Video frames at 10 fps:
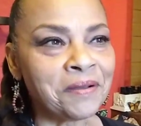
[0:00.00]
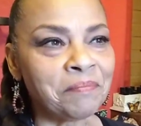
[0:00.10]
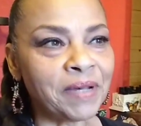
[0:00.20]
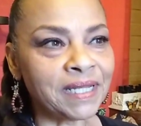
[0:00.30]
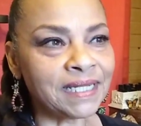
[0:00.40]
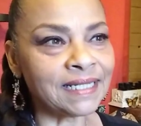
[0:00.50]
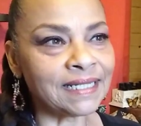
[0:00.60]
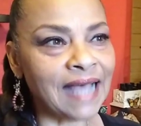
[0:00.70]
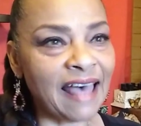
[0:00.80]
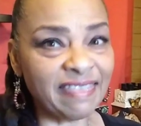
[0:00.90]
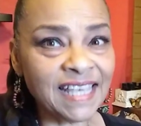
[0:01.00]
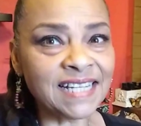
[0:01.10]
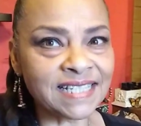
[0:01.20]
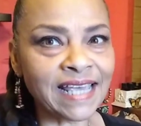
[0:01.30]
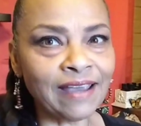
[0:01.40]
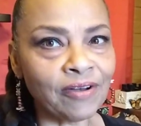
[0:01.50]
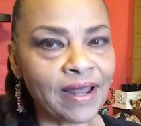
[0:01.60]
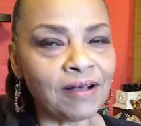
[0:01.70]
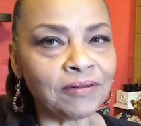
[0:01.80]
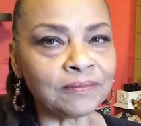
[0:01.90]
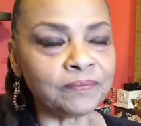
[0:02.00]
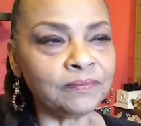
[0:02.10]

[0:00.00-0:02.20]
But I think it's there now.